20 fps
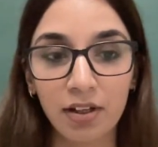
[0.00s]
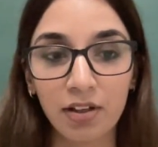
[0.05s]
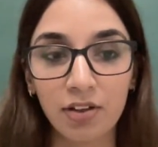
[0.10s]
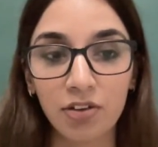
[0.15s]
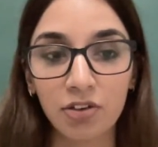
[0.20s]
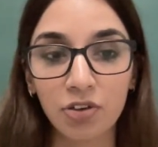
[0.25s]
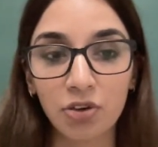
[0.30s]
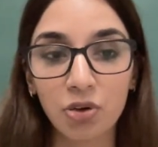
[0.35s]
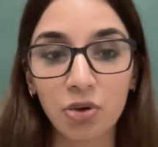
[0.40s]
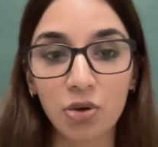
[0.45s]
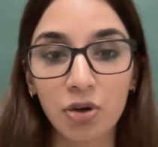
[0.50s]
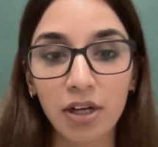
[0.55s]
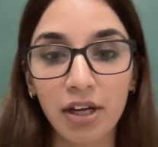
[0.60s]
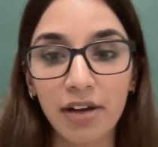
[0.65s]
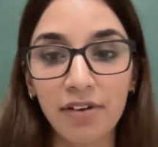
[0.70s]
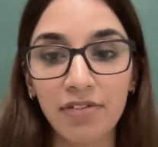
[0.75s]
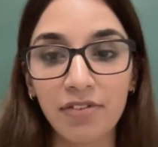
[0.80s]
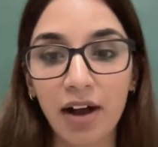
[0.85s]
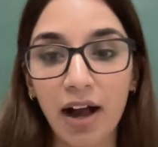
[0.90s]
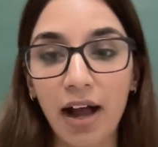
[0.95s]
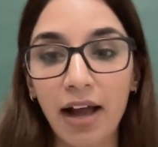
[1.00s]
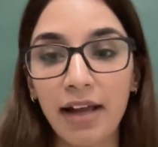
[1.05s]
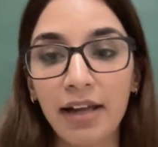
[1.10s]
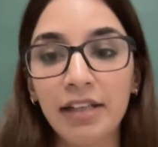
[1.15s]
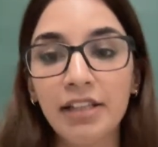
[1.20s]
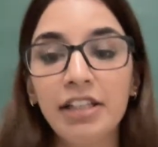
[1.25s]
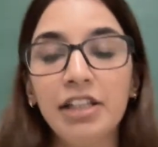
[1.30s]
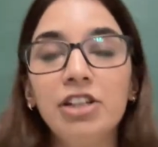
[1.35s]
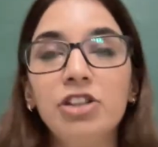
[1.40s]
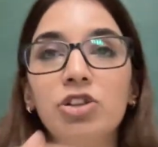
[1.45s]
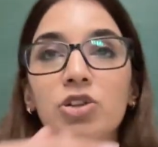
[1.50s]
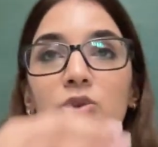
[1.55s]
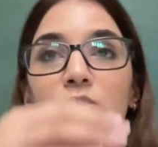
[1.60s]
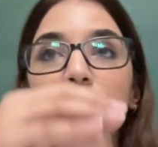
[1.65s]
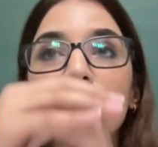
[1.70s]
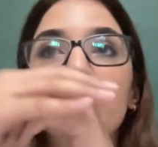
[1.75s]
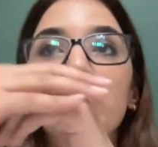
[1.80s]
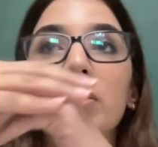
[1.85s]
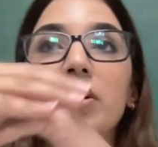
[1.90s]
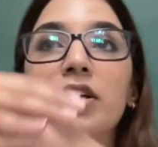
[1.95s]
So if I need
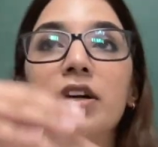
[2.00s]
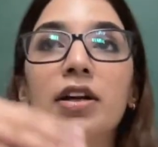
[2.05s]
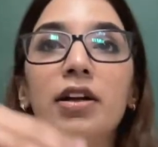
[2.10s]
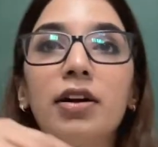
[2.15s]
to